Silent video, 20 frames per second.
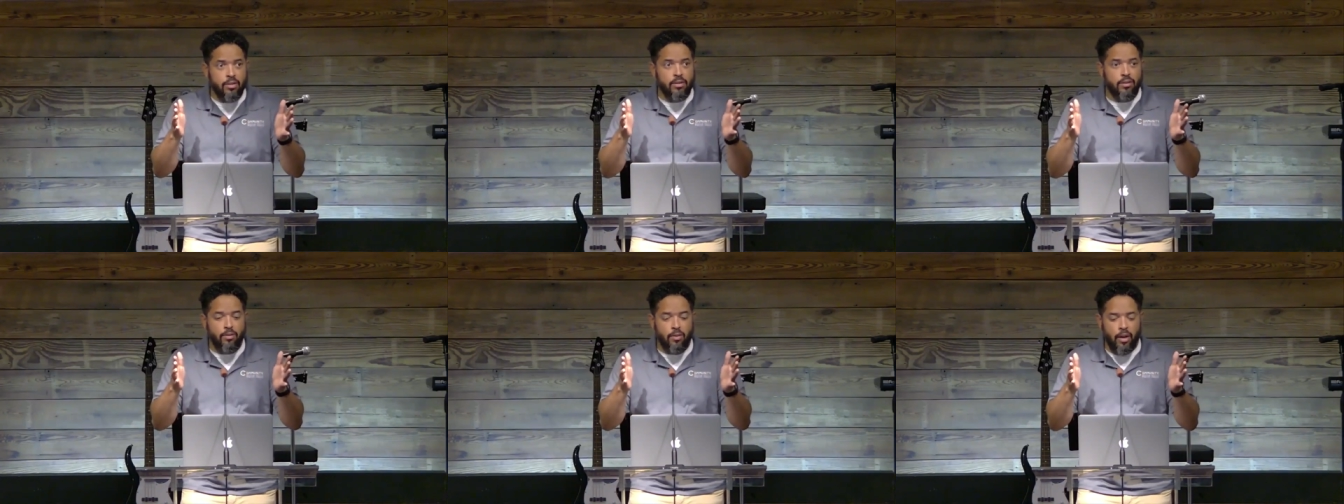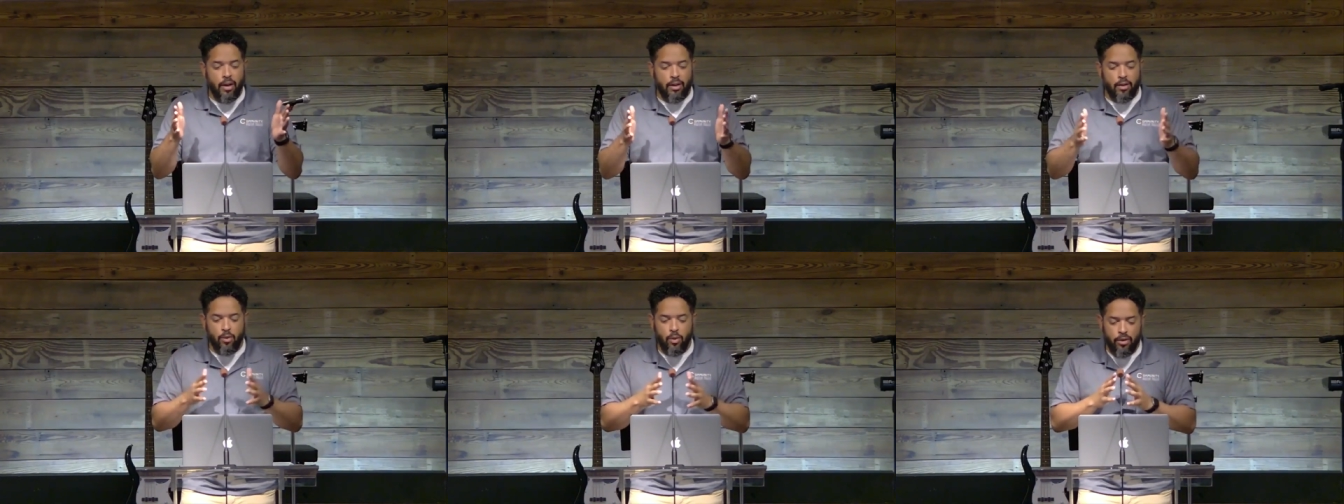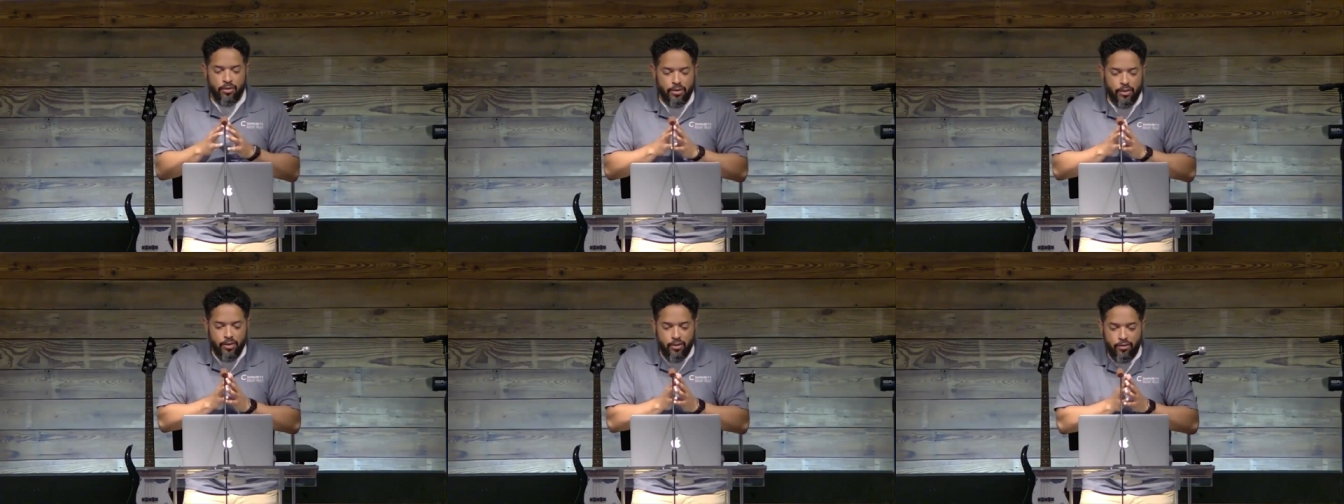right?
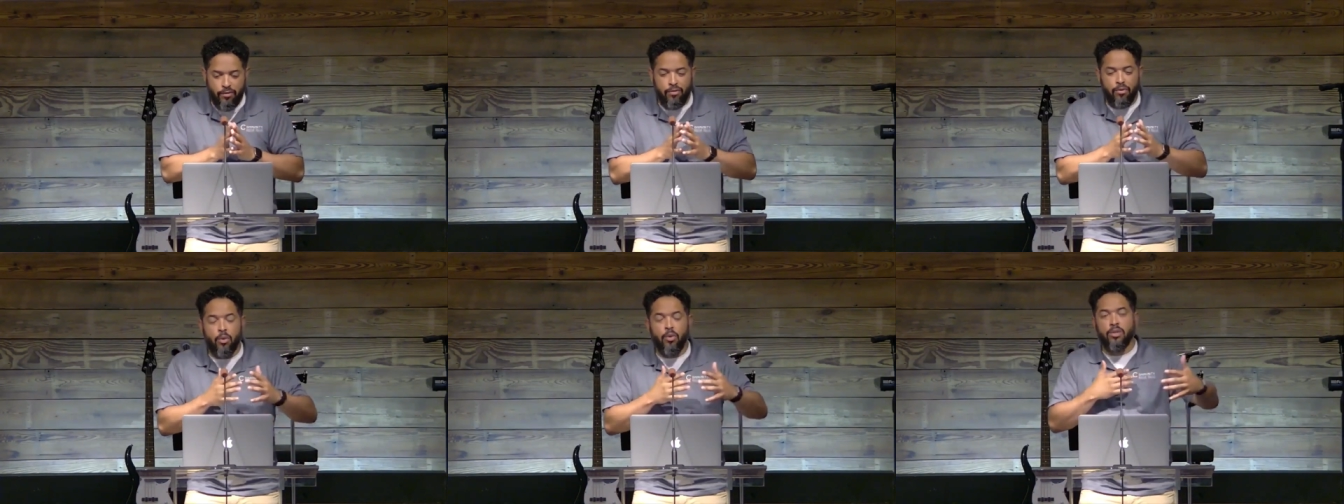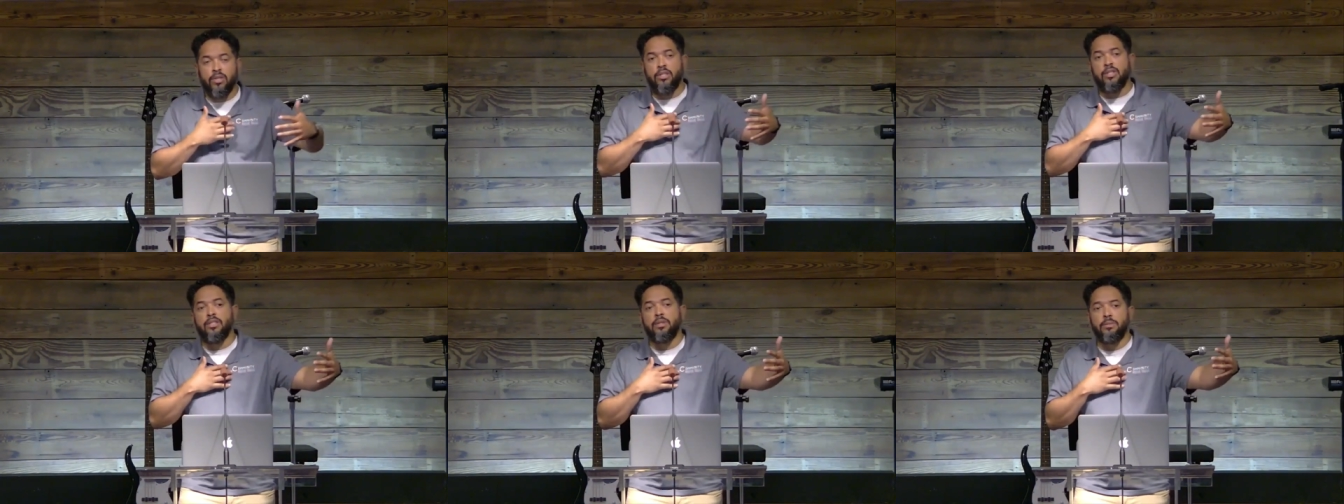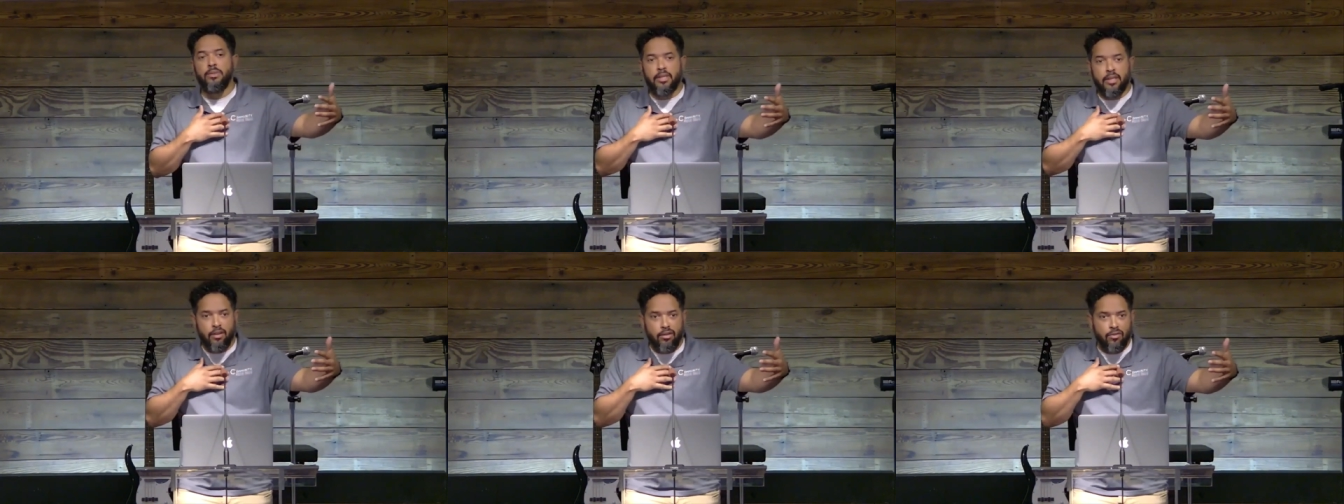Whoever divorces
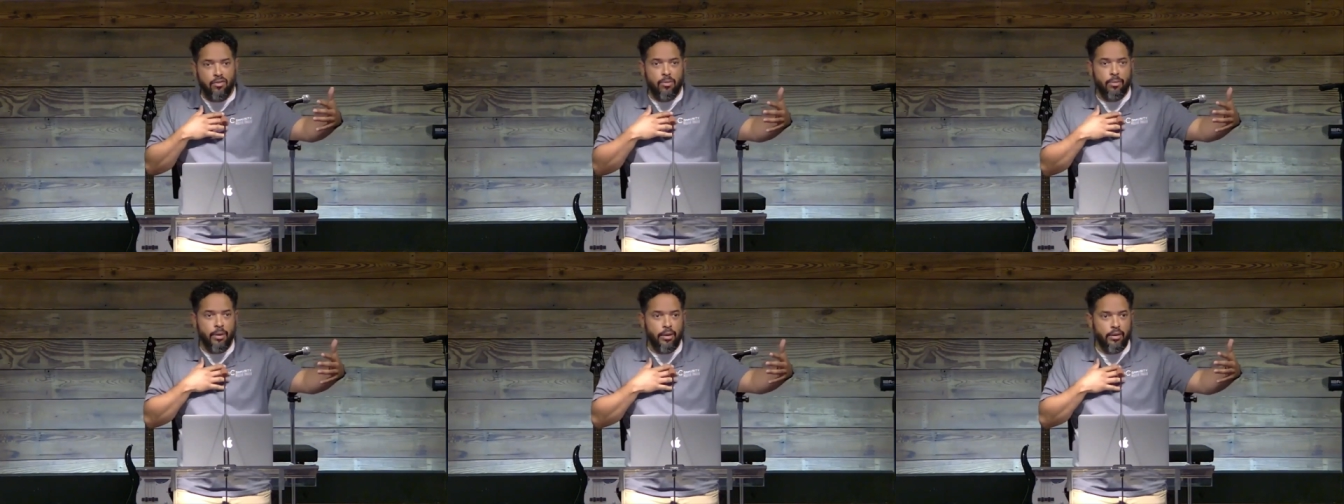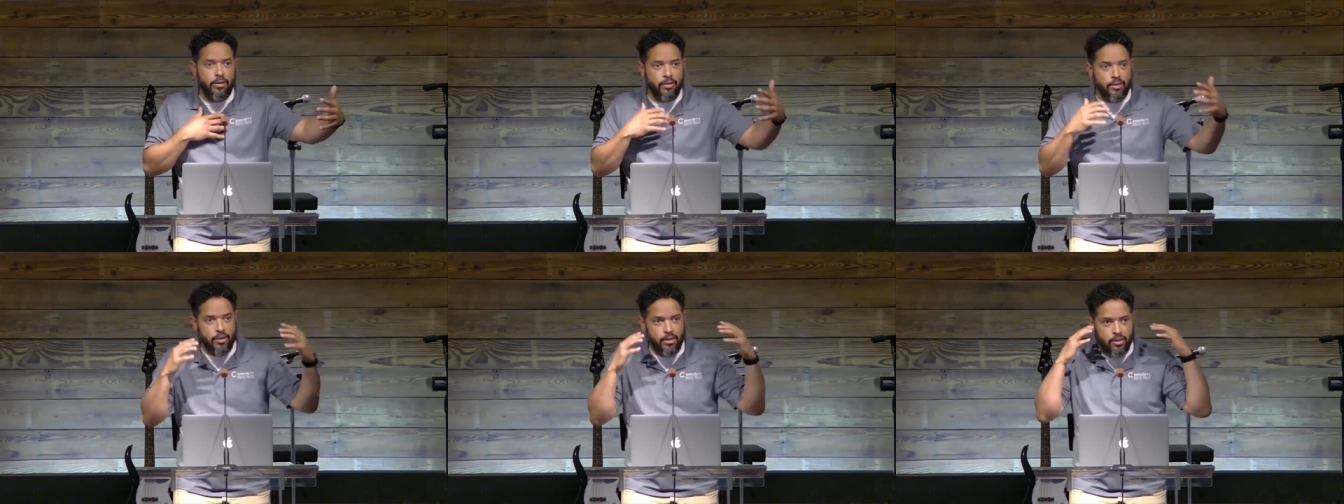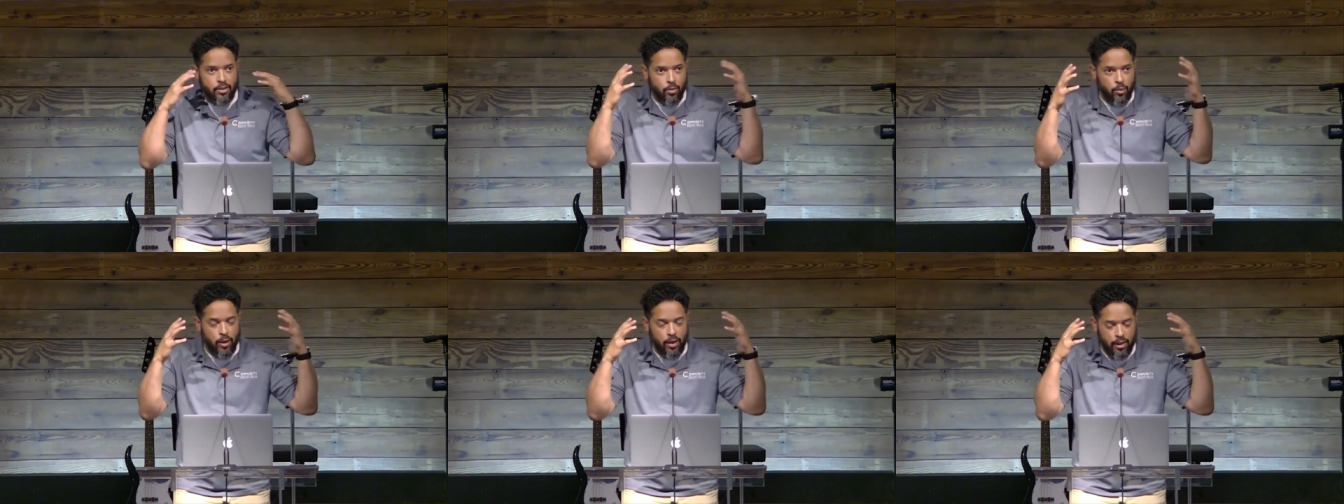himself from others is
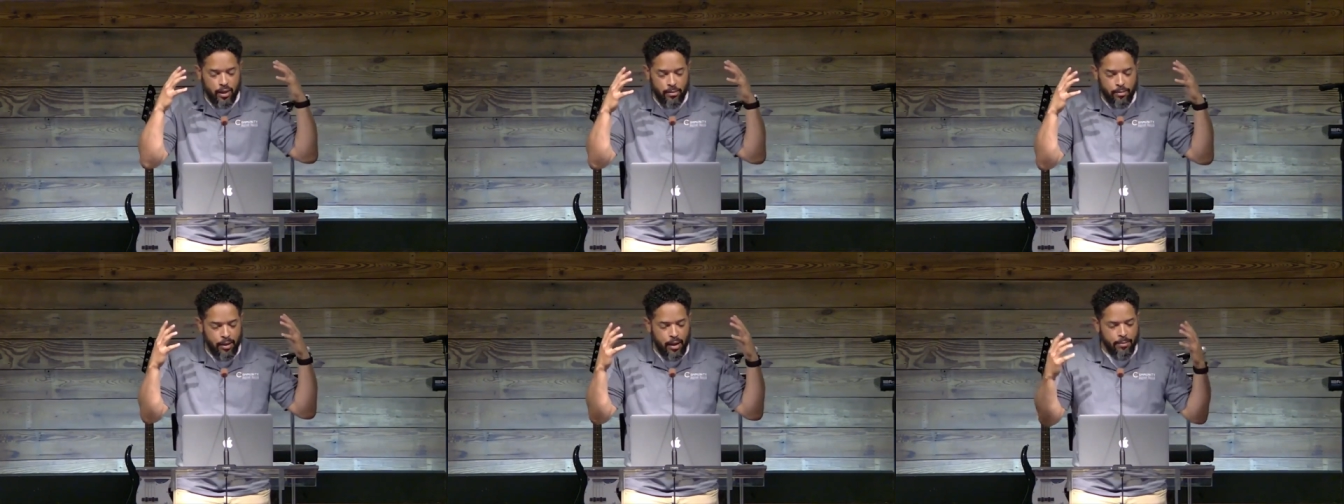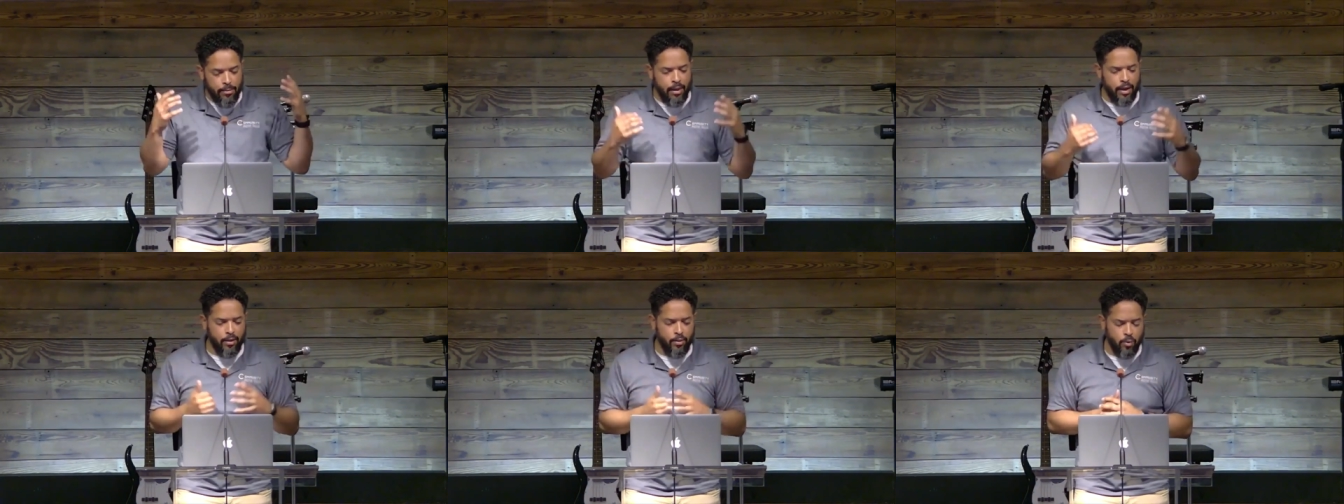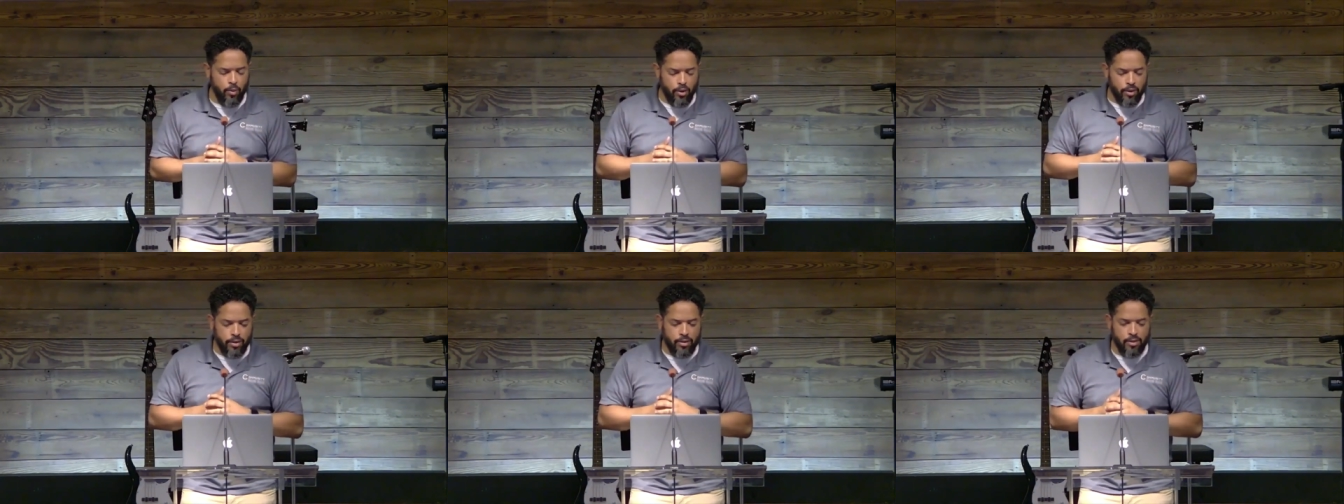the way that my mind
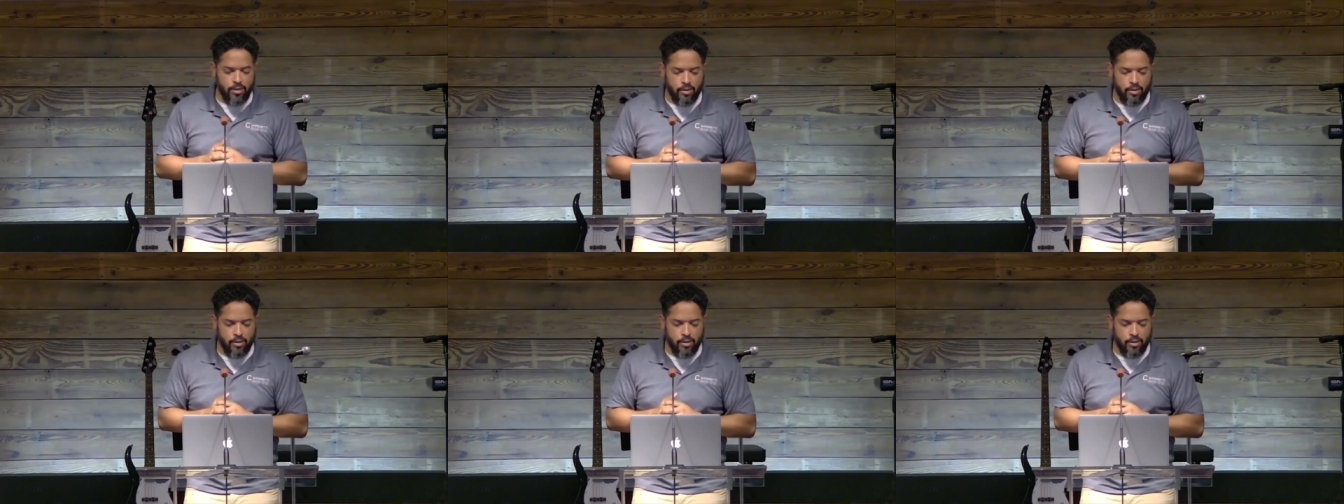works.